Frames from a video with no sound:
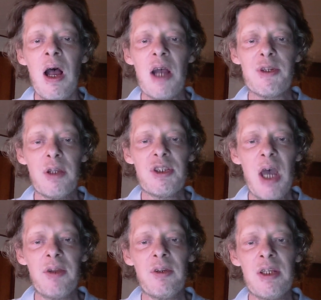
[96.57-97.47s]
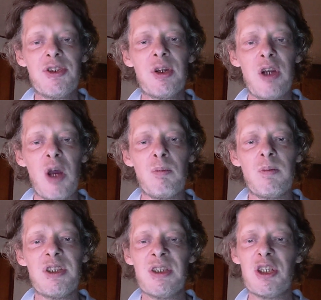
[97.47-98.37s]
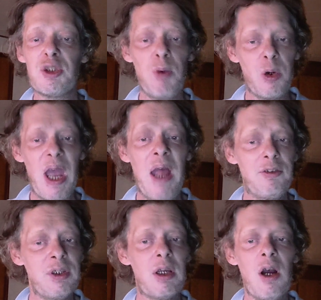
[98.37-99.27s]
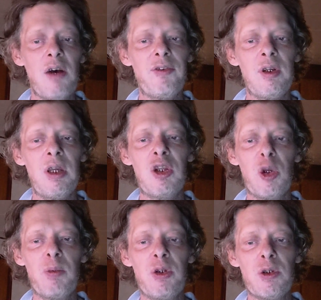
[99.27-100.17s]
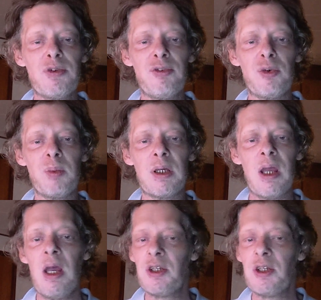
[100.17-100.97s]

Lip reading: I saw this ad on Instagram. Since I smoke and drink coffee, it could be useful for me.